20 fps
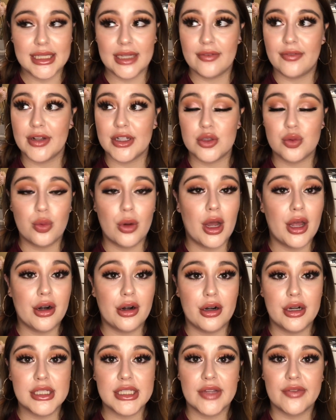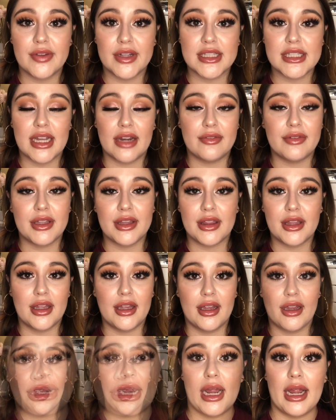If it's waters, if it's
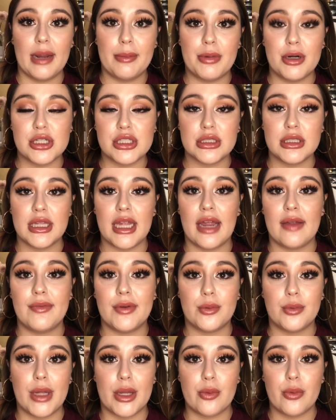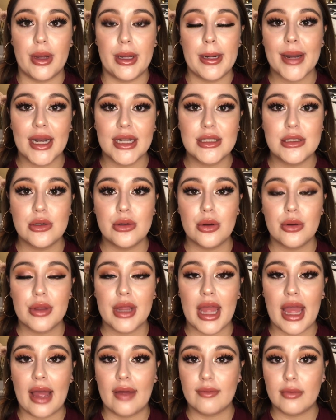everything. I personally have the red one, but I do know
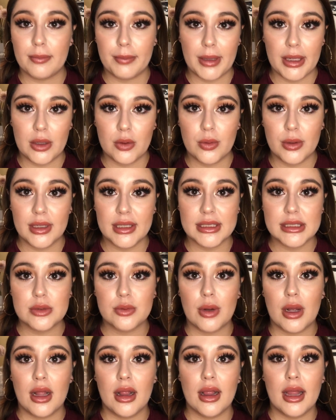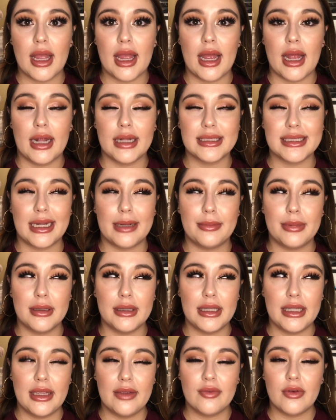they have a pink one as well, and I
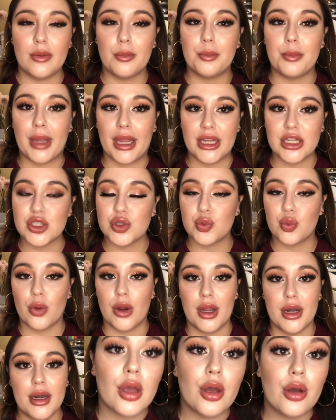believe a beige one.